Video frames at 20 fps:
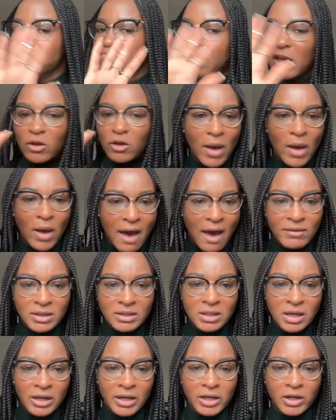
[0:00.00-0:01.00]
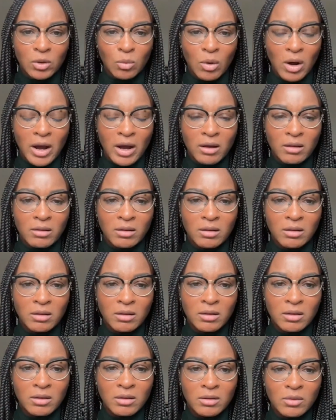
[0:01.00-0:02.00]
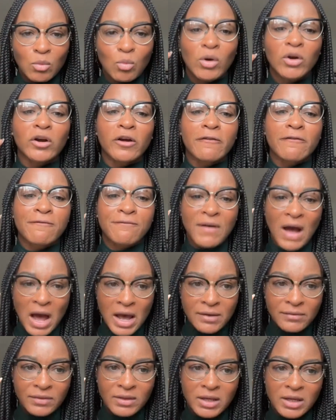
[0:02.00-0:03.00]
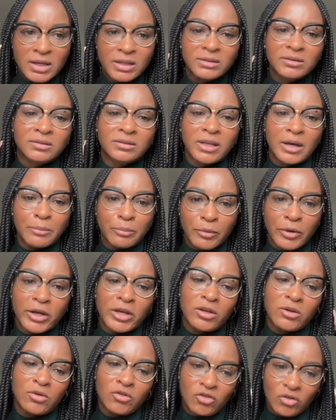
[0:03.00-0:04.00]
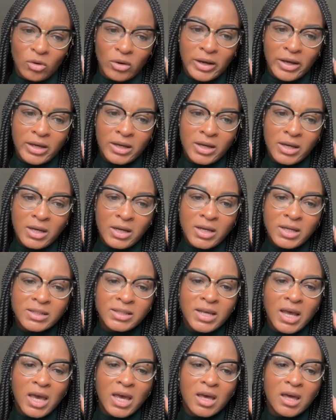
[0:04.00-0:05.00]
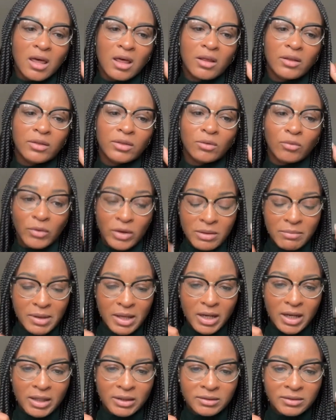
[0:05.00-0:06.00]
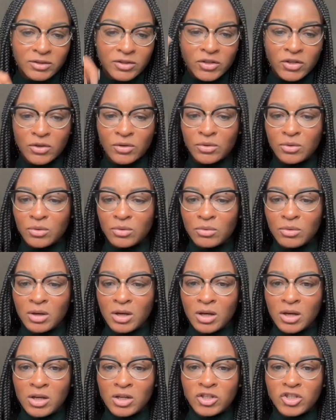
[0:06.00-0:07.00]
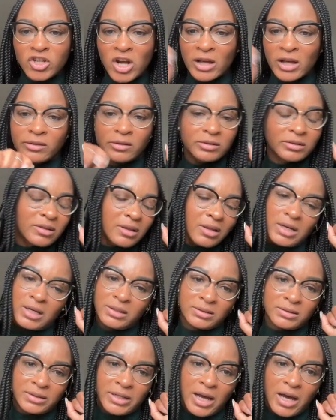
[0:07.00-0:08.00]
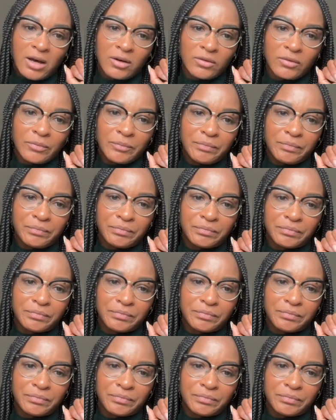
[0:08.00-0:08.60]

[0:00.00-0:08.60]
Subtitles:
that you haven't done in a while. What are five things that bring you joy? Take 3 minutes to jot those things down.